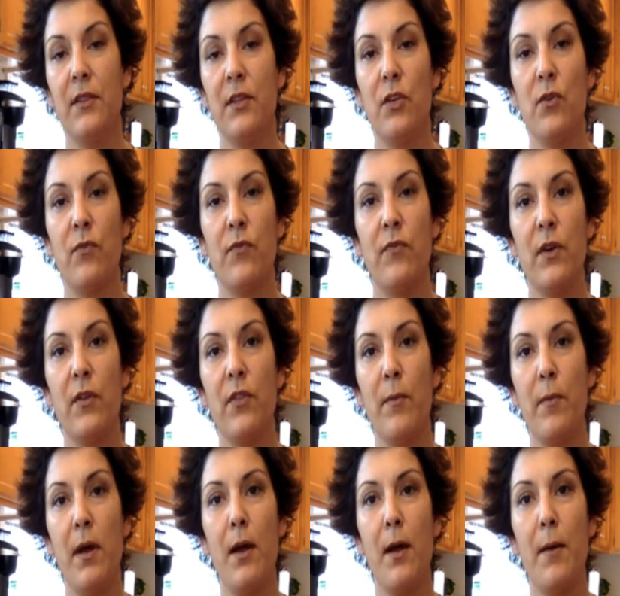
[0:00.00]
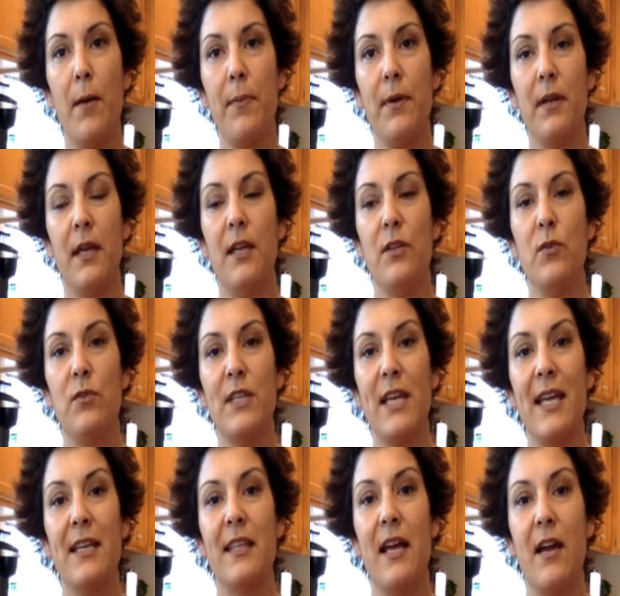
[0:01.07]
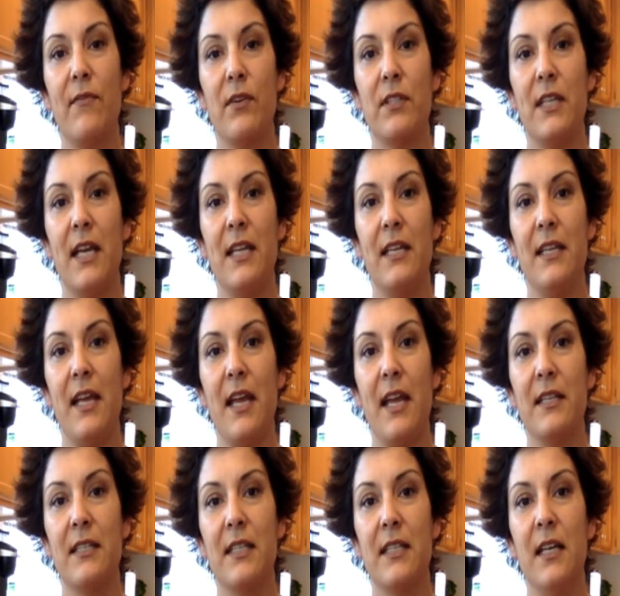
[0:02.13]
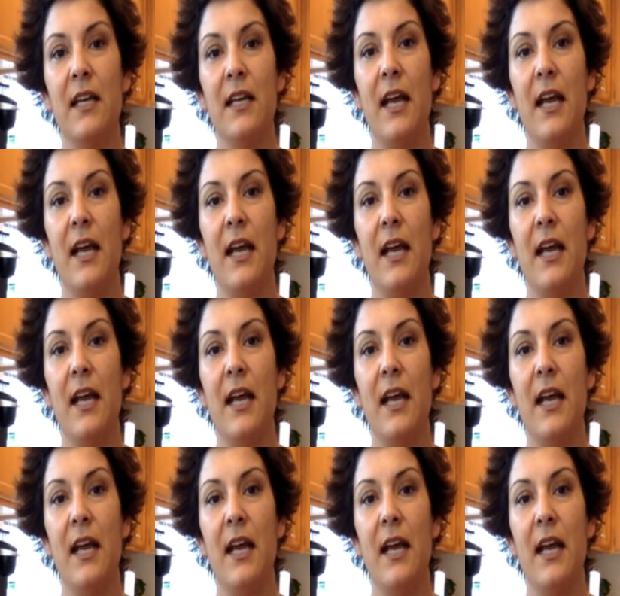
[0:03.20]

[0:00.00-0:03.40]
You fill them up and you take that for 10 days.